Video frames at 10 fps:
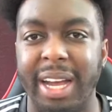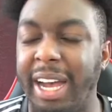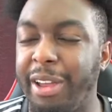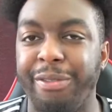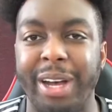
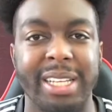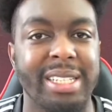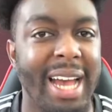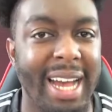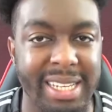A
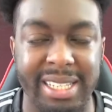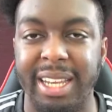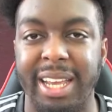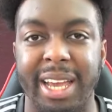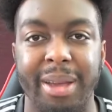fantastic
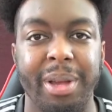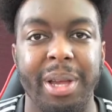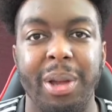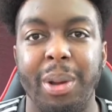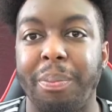game
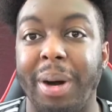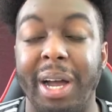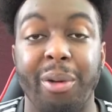by